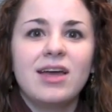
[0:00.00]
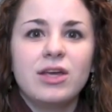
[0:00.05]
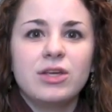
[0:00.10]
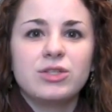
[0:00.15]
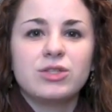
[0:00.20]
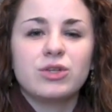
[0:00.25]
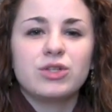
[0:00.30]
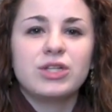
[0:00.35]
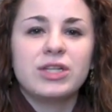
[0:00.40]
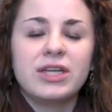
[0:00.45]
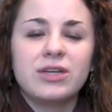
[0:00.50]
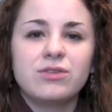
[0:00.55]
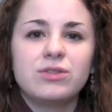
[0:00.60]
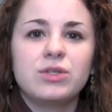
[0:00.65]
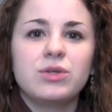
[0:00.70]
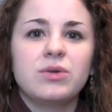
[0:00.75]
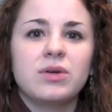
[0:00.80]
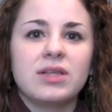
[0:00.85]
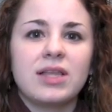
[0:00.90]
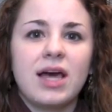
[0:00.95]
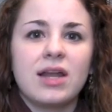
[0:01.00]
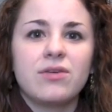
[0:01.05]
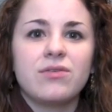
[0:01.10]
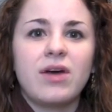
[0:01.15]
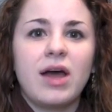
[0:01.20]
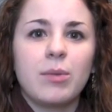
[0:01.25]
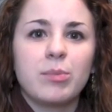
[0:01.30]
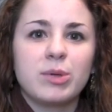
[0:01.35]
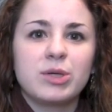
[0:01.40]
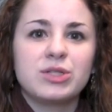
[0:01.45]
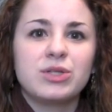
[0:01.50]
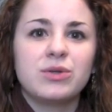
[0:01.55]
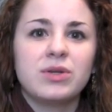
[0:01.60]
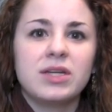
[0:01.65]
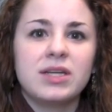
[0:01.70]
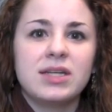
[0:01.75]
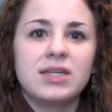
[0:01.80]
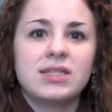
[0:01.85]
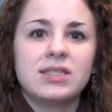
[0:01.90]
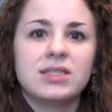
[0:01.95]
so she gives you a lot of
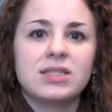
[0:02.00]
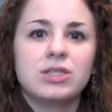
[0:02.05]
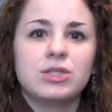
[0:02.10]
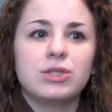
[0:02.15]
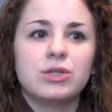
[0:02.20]
opportunities